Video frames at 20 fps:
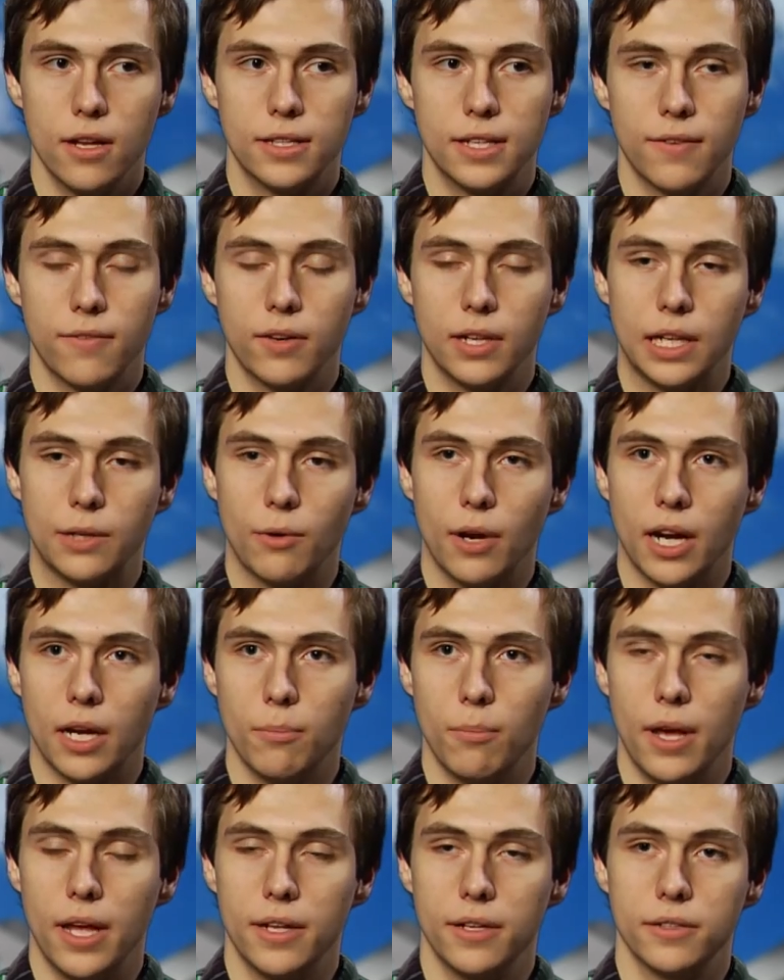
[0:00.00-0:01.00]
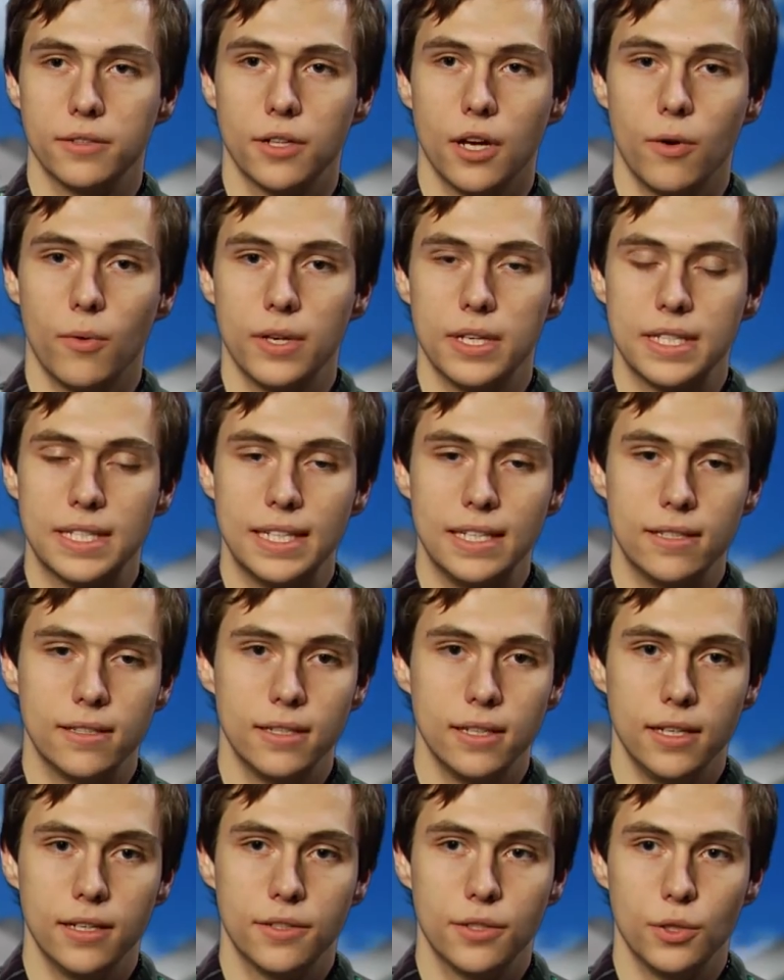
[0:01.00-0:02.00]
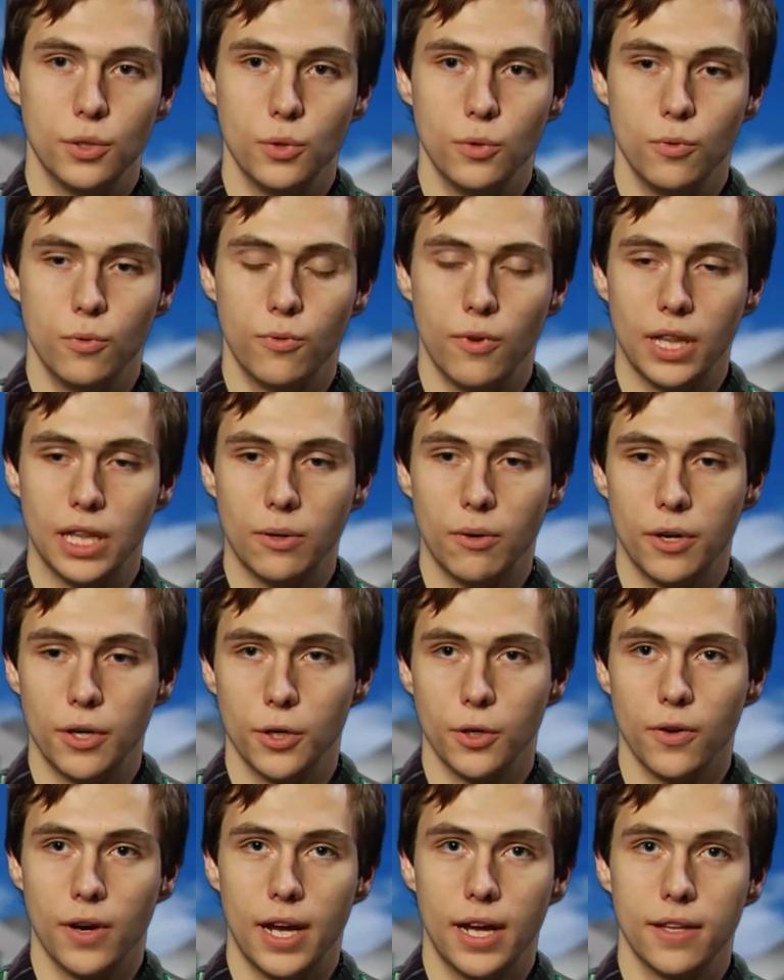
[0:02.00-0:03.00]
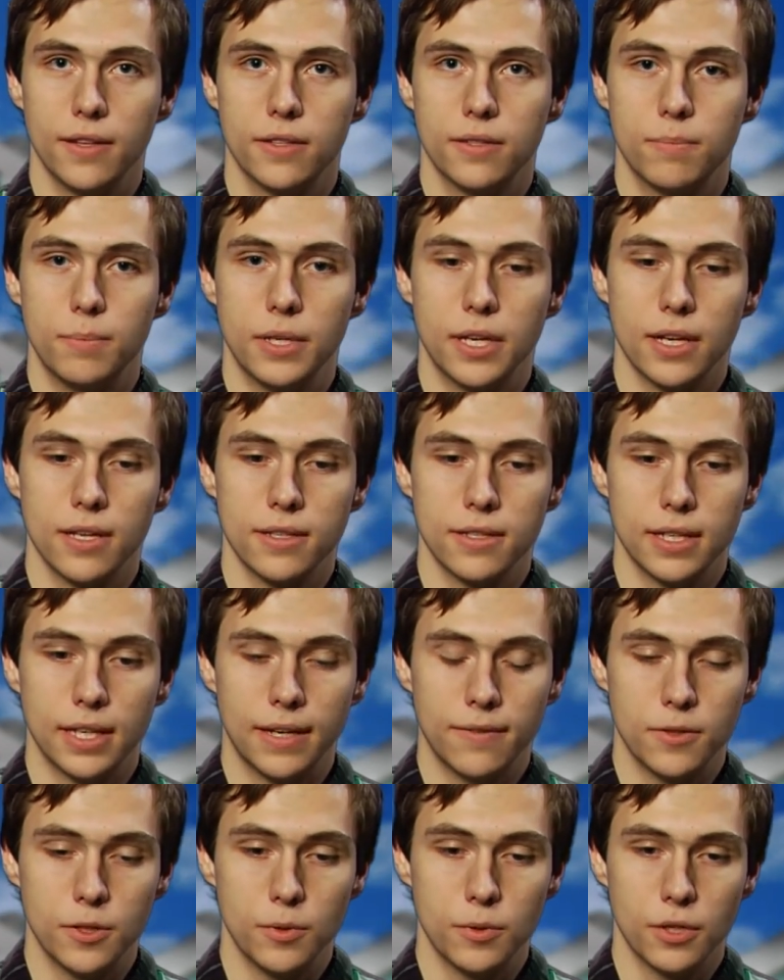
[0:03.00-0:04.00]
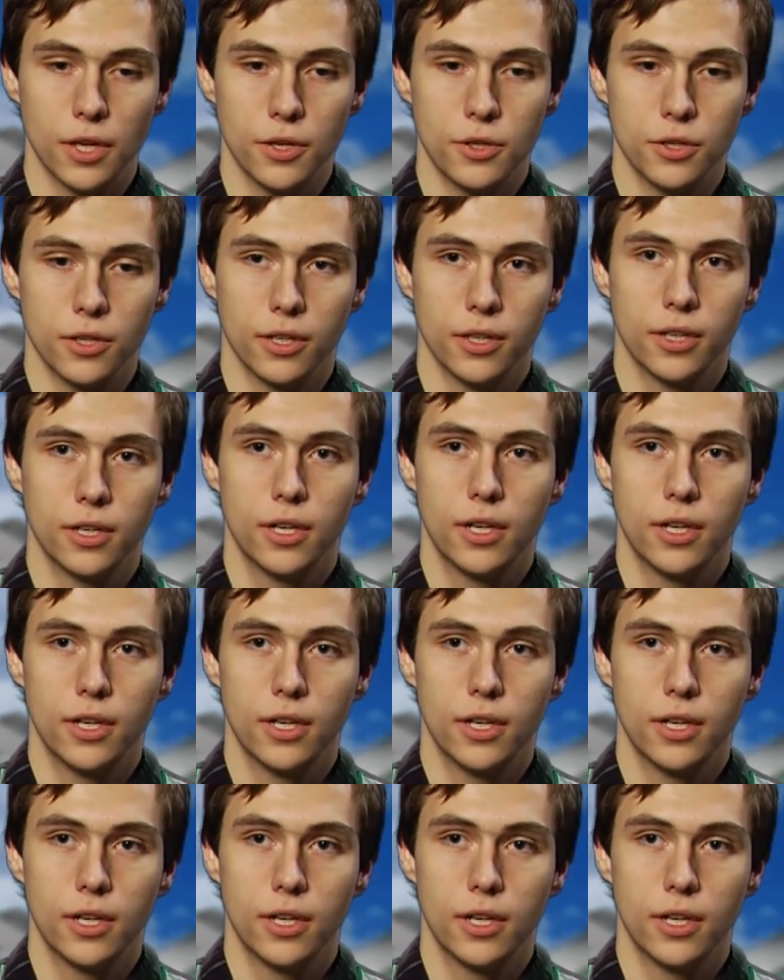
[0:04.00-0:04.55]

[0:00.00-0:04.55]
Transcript: definitely recommend OSTC to fellow undergrads because it gives you such a